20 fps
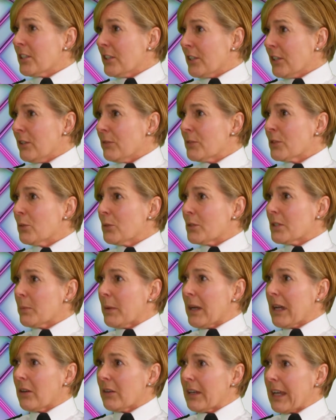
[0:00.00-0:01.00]
You know, you've talked
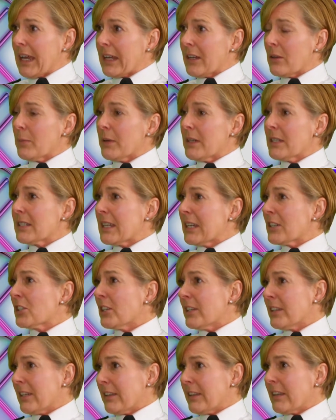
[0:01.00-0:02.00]
about cannabis.
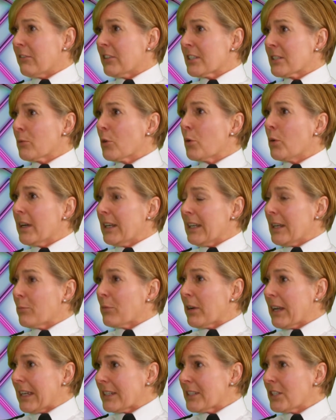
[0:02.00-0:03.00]
Actually, there, there are some quite
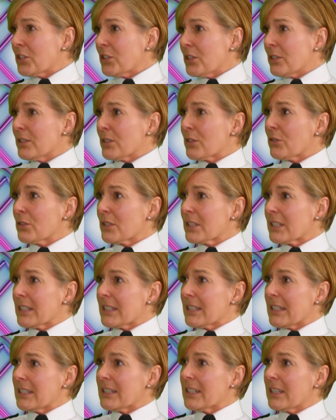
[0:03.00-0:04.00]
liberal attitudes across the
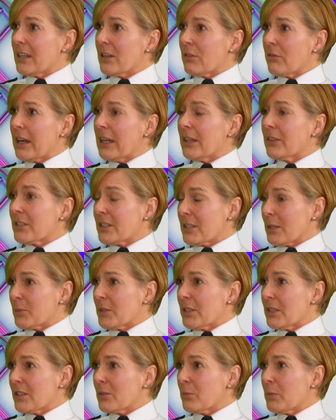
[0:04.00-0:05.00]
city around
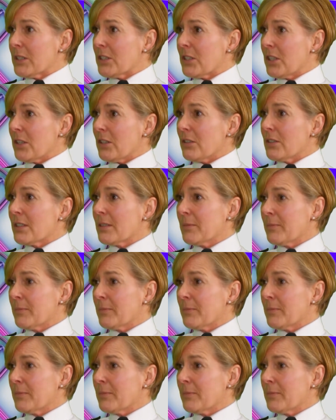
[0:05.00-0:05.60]
substance misuse. It's, I